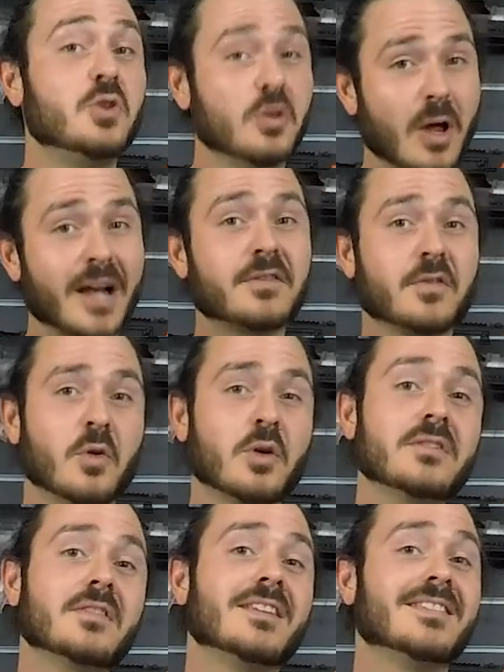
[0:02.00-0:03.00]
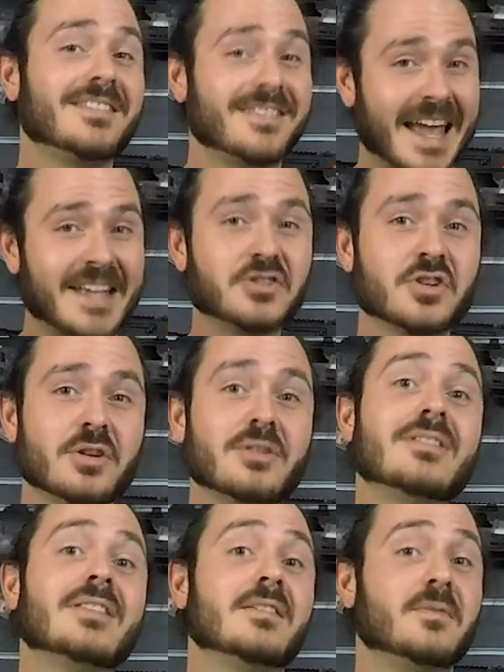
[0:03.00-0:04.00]
you like swords, stay
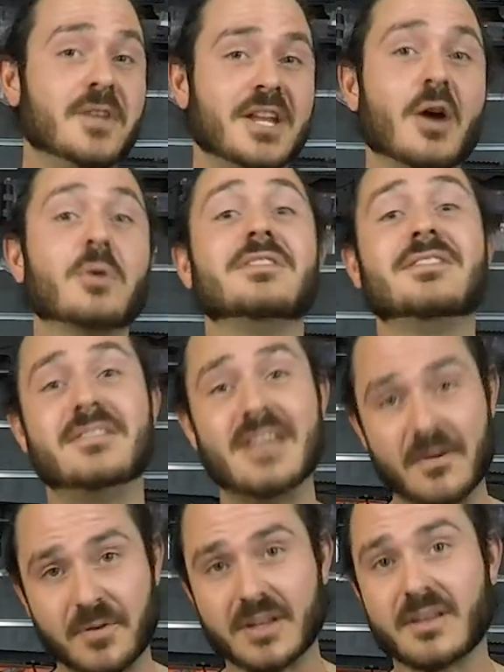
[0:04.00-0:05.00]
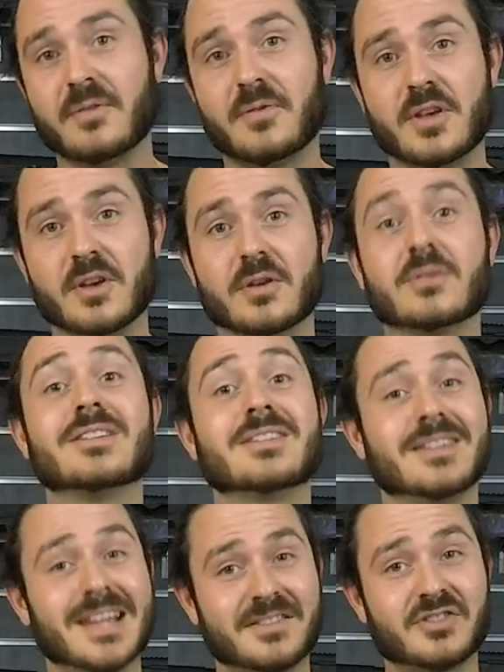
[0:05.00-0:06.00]
tuned. This video is definitely for you.
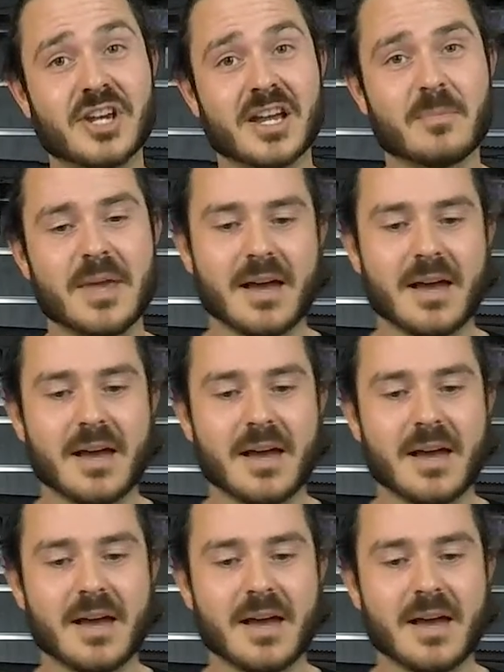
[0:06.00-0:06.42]
Let's check them